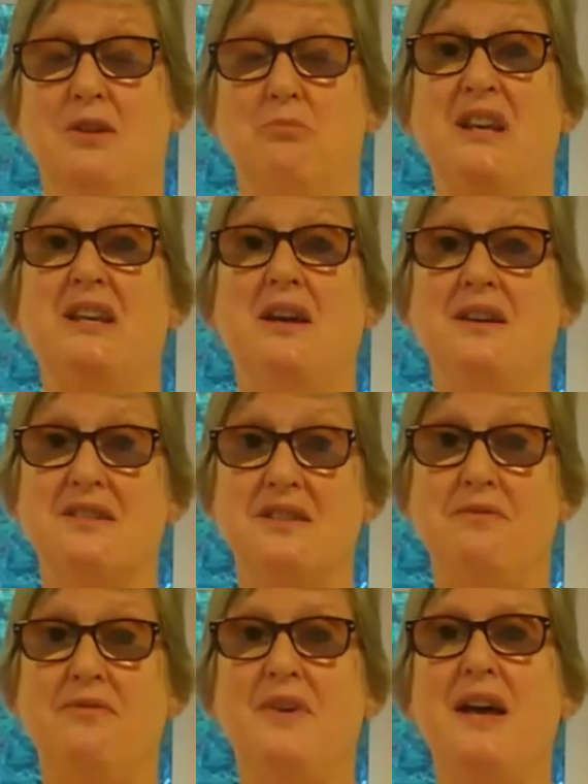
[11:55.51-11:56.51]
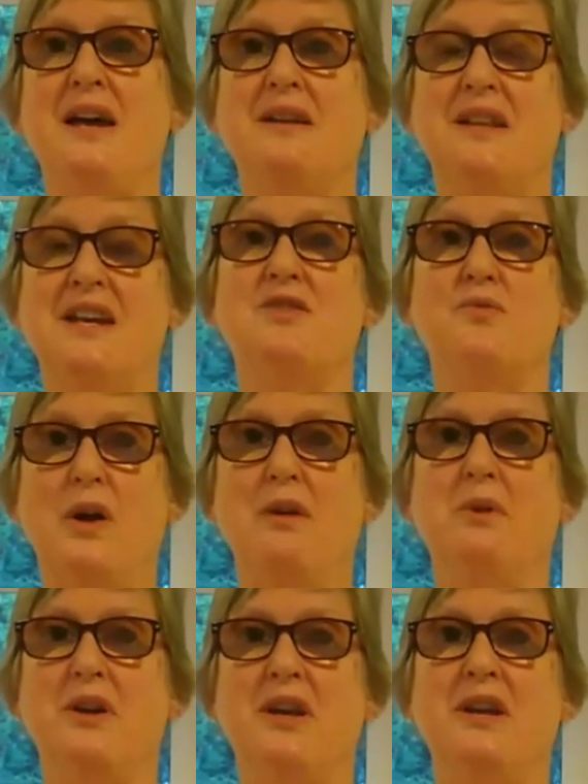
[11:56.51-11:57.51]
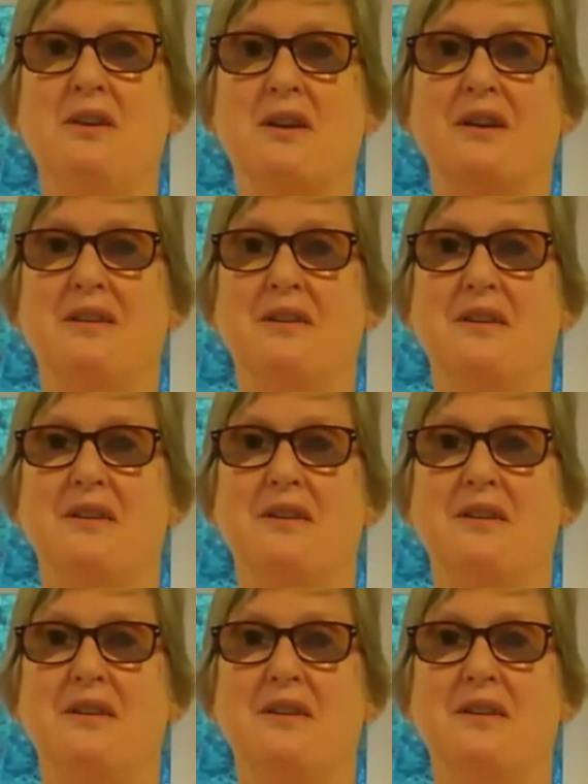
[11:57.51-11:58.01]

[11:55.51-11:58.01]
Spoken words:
Because in fact, that's why we're here.